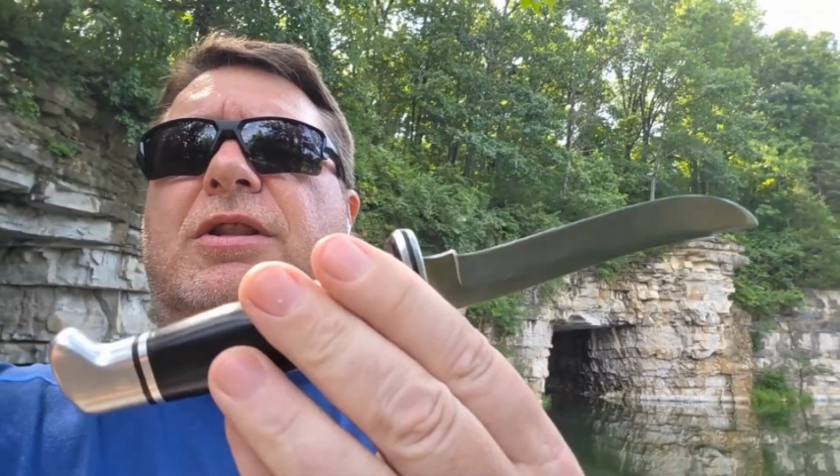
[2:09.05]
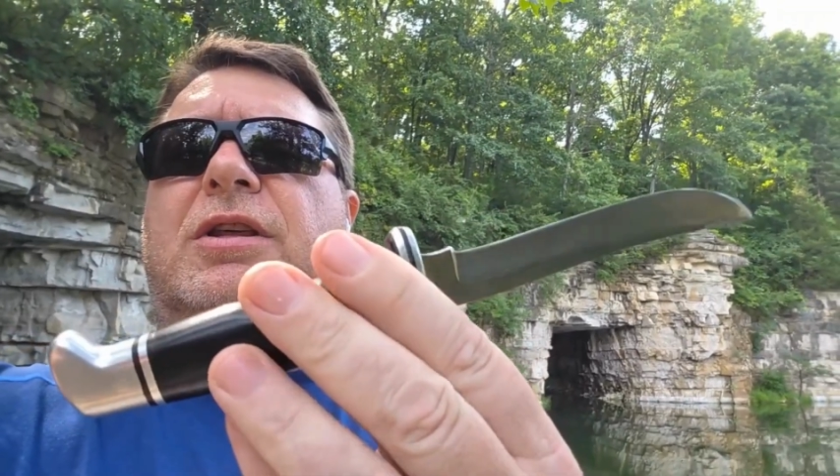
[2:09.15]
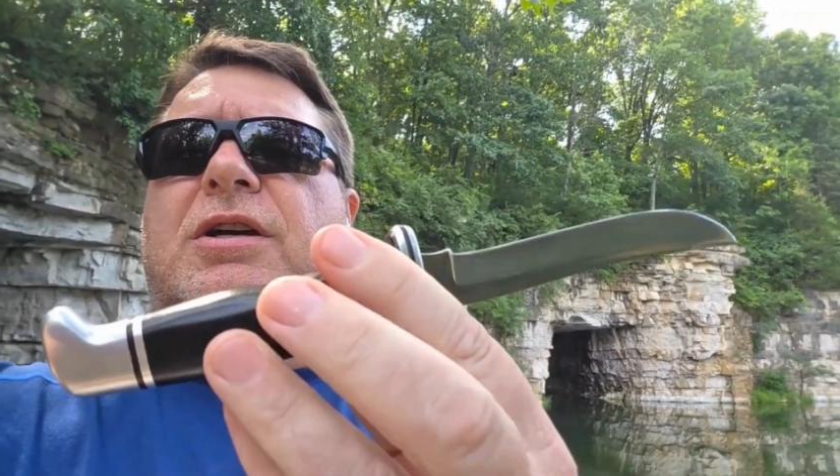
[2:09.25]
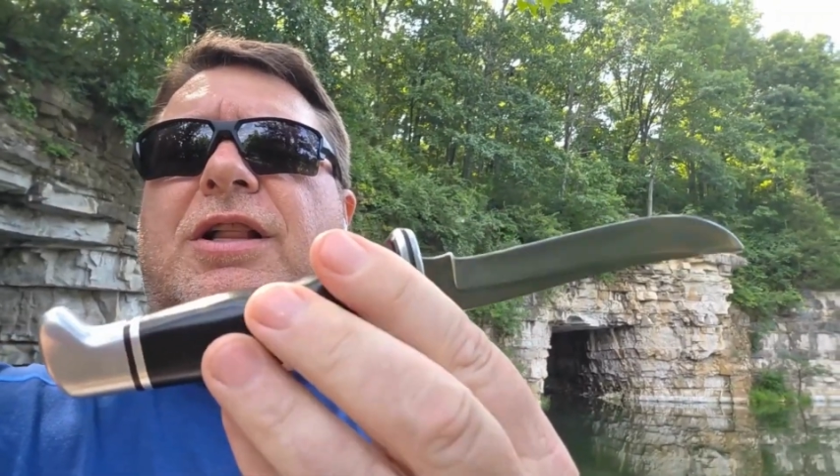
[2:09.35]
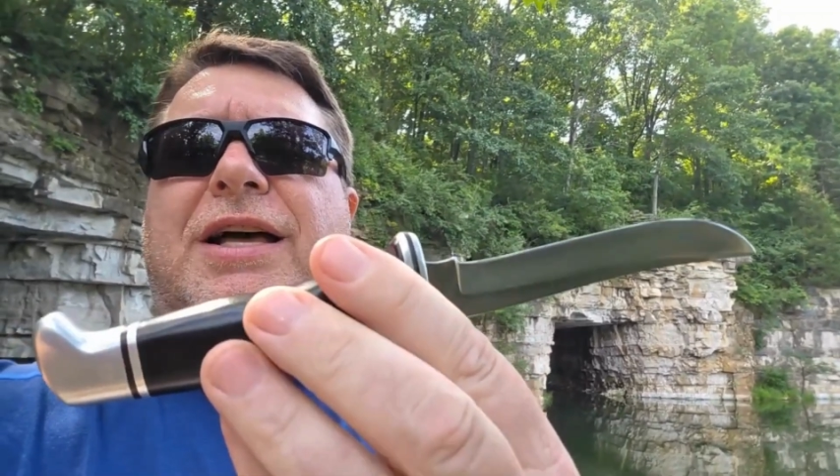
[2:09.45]

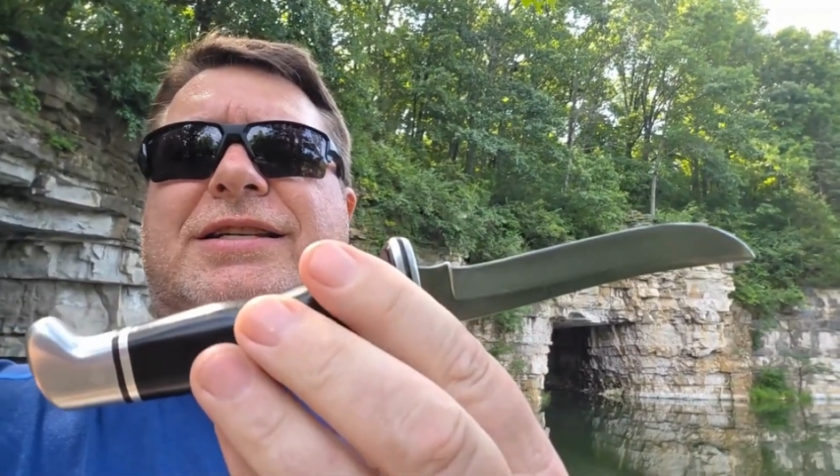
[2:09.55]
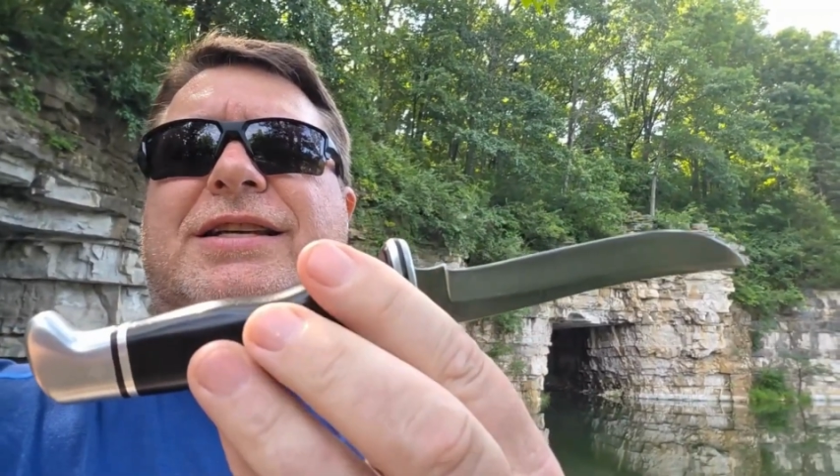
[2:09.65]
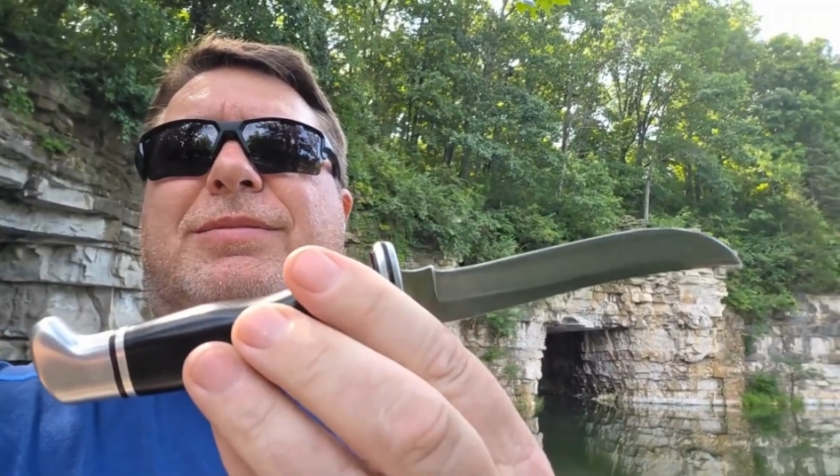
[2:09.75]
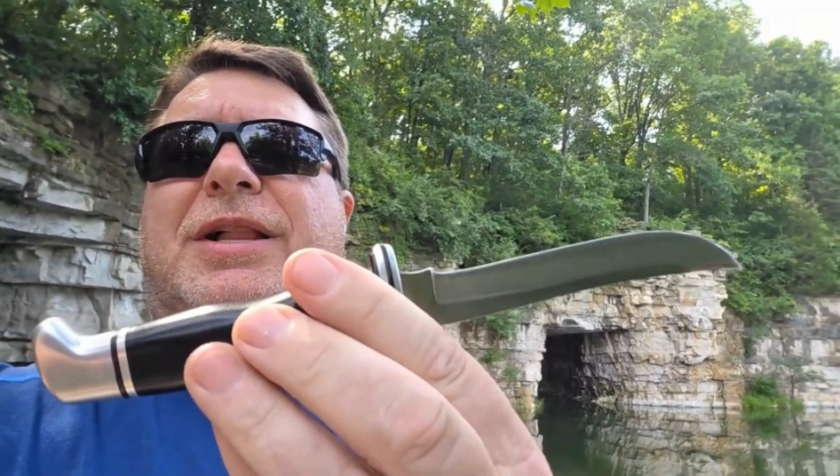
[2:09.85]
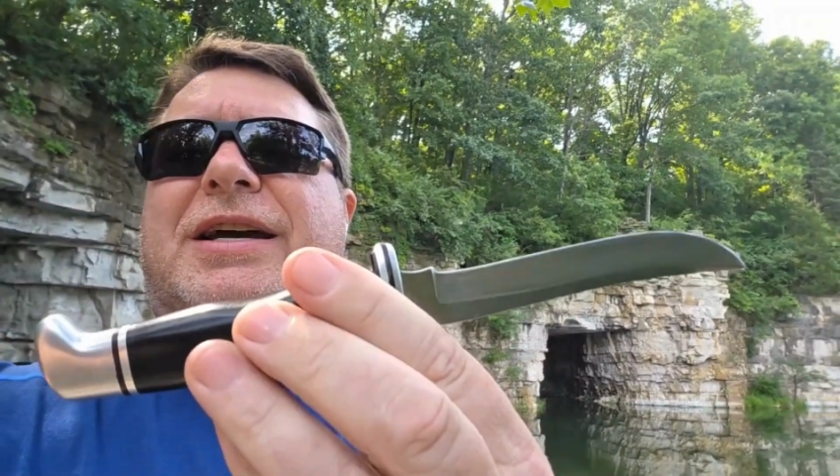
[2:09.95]
the
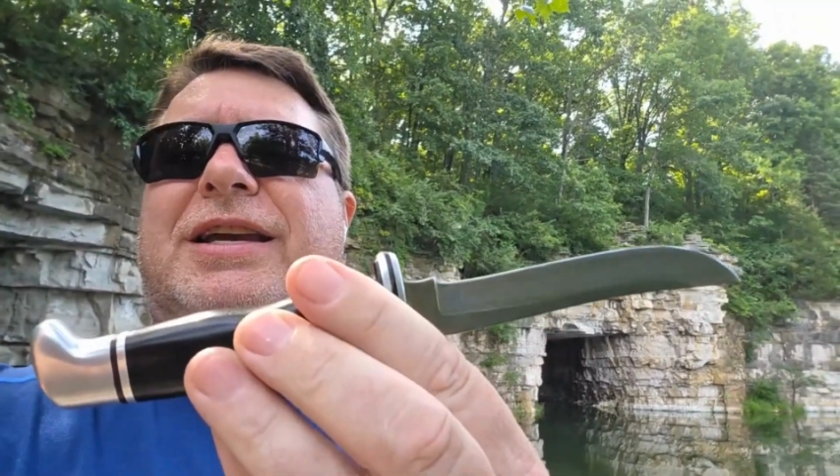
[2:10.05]
classic black